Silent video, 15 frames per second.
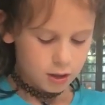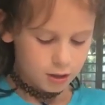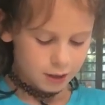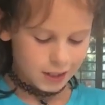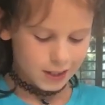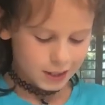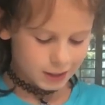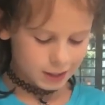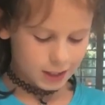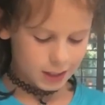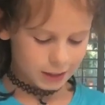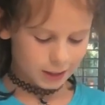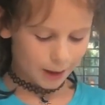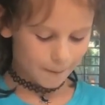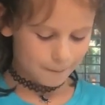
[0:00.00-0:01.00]
This
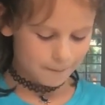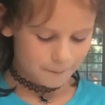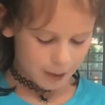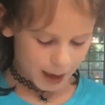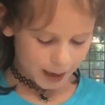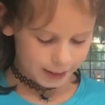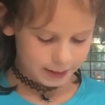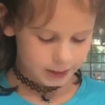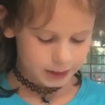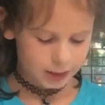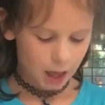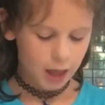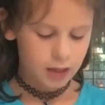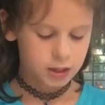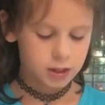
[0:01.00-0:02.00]
is the best
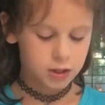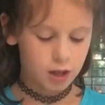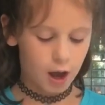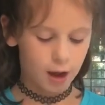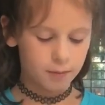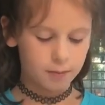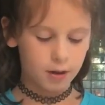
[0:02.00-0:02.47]
slime,